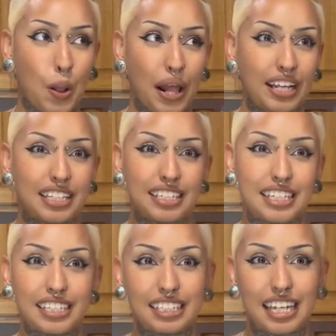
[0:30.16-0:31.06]
I guess in
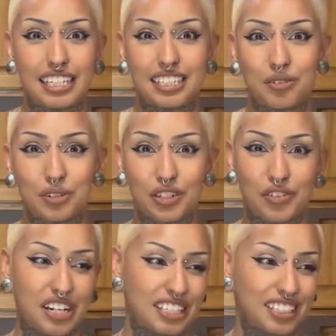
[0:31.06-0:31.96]
his case it was
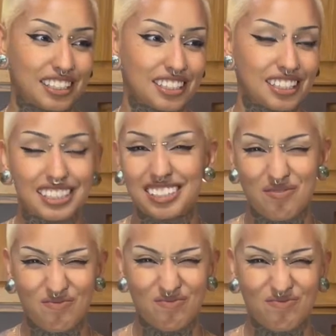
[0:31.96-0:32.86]
already delicious.
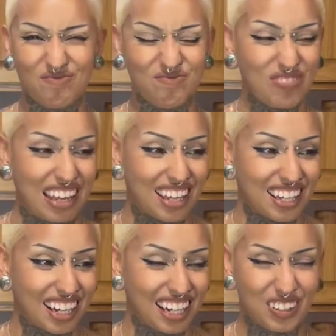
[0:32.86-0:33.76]

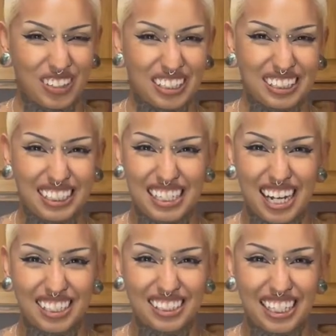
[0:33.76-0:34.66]
I know that's
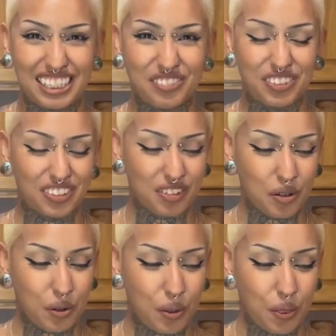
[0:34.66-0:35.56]
not tasteful.
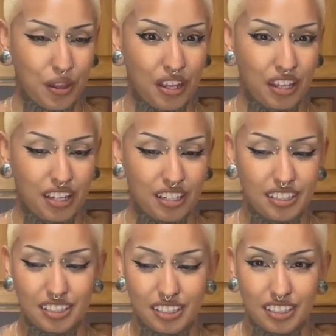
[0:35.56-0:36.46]

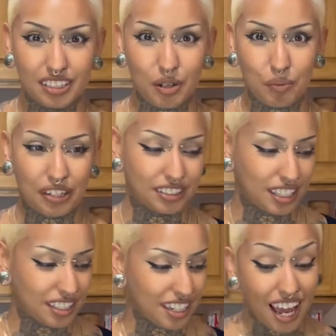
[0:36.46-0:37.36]
No pun
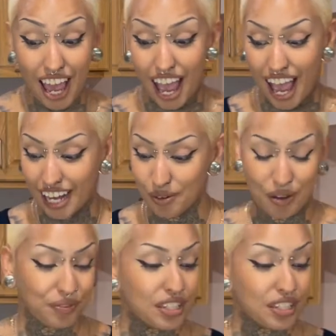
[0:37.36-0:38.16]
intended. Anyway,